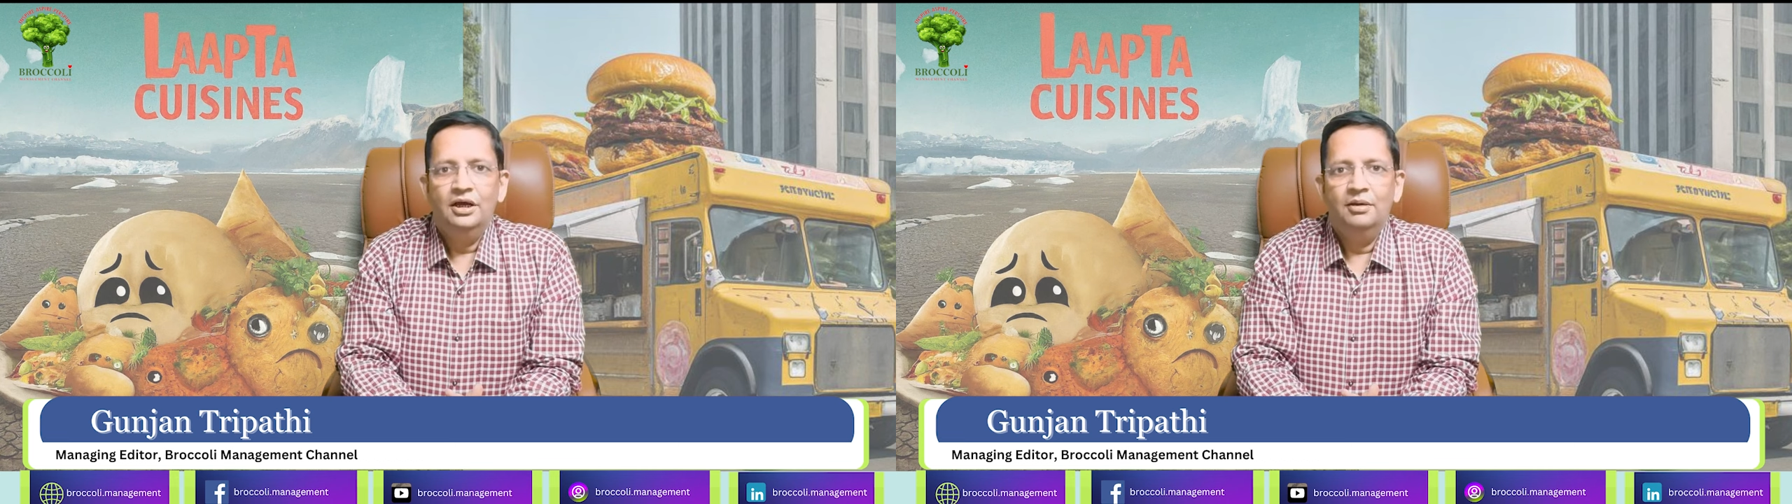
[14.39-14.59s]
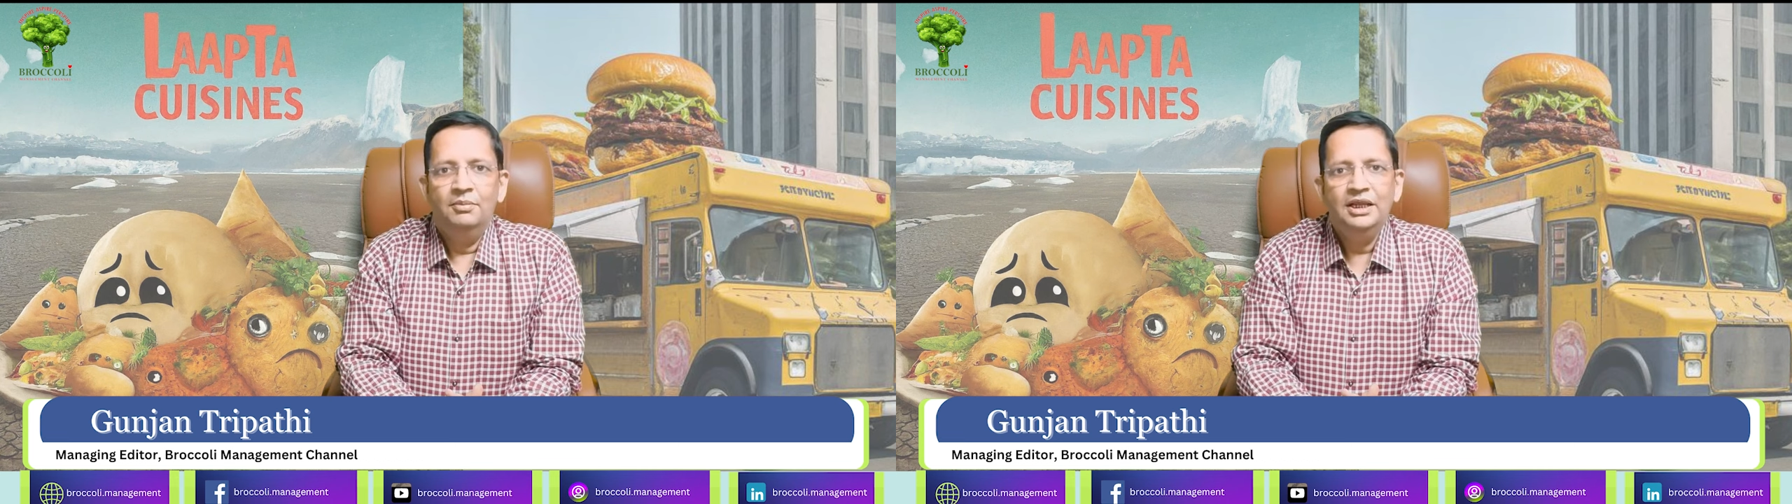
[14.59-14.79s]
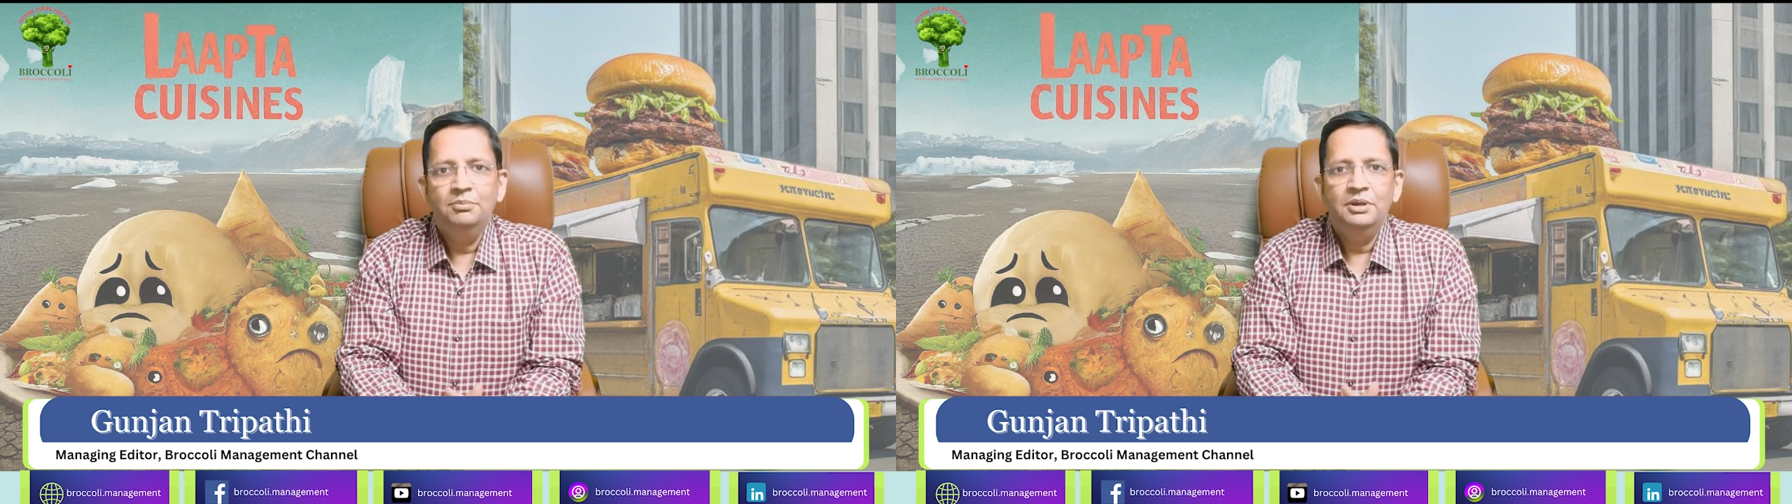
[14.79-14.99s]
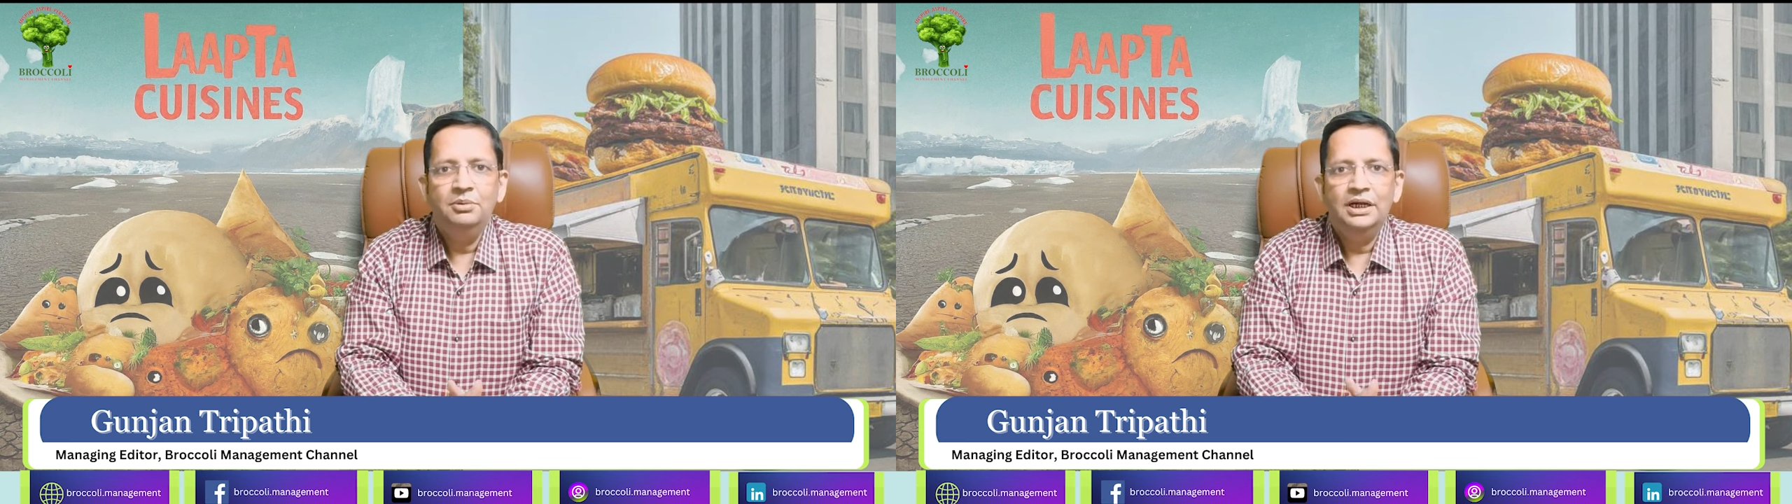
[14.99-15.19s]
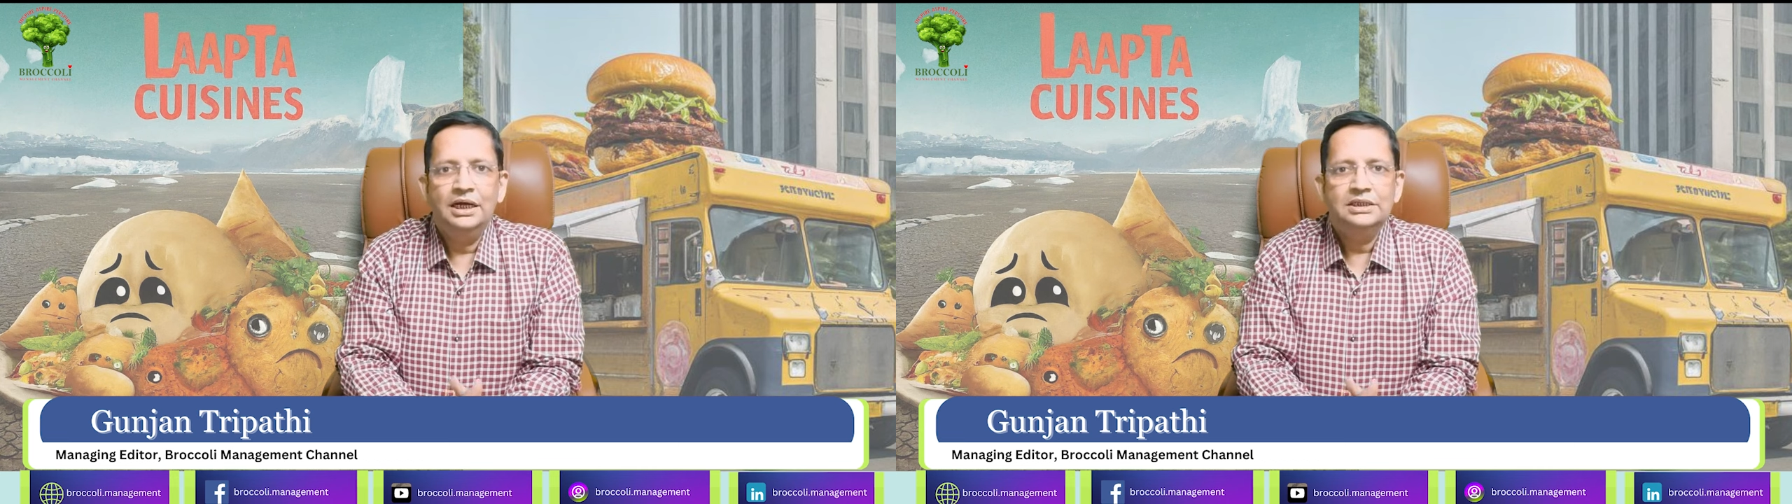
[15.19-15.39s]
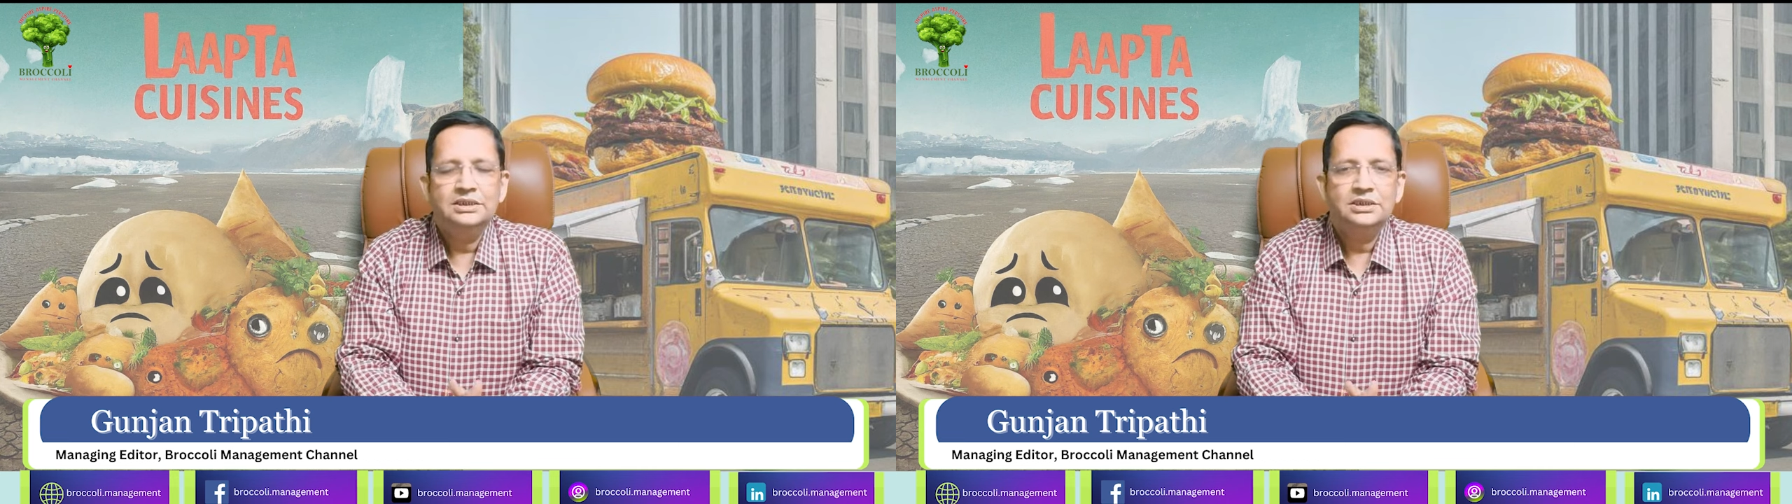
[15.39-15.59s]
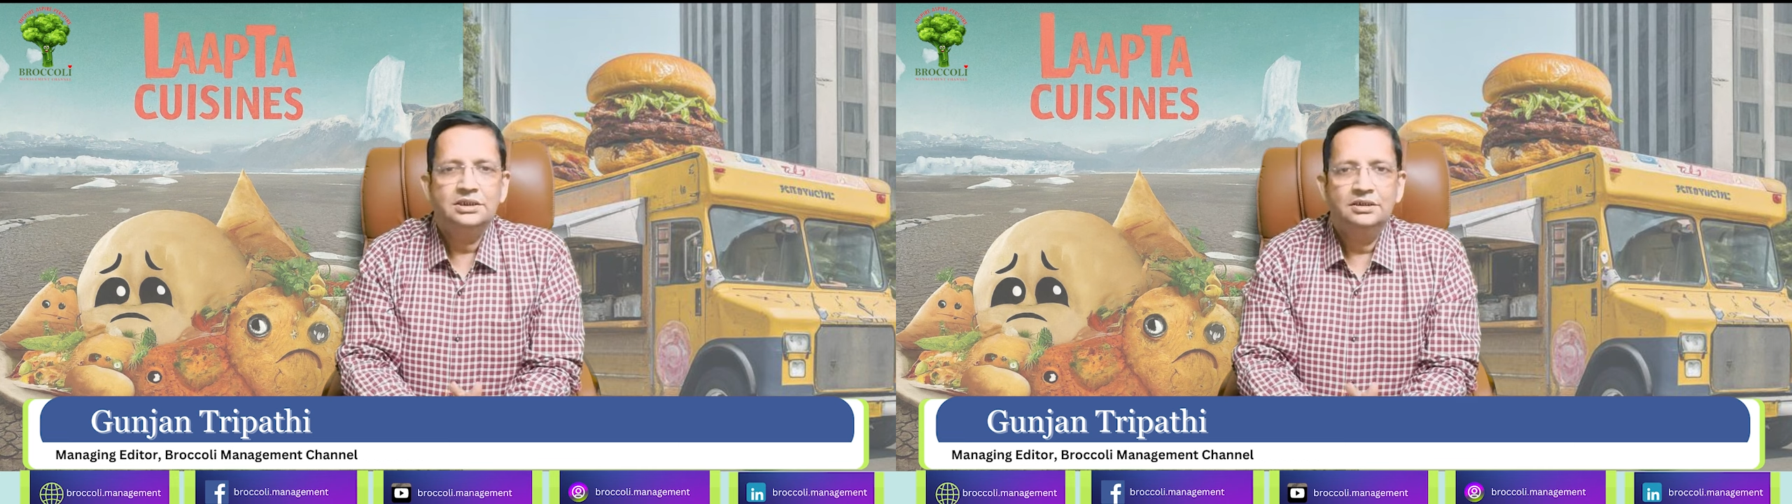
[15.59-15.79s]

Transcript: many people asked